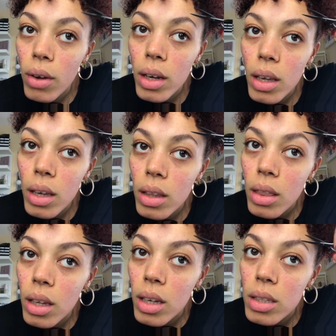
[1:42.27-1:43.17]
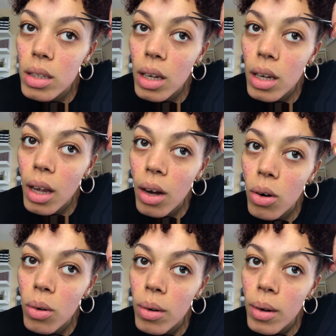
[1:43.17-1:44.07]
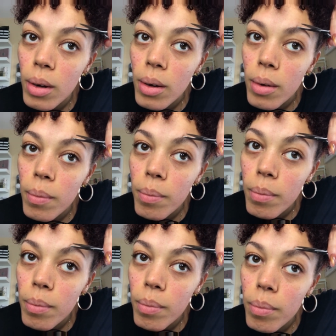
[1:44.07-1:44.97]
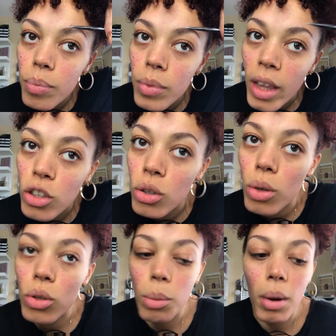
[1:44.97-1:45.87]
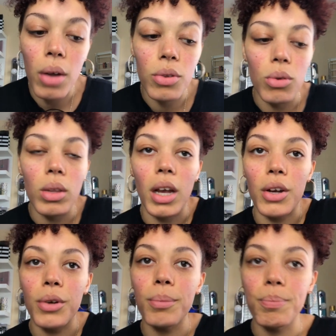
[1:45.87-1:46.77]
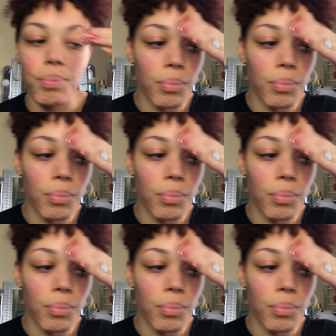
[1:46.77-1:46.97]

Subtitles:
anything that's sticking out that you know is going to bother you later.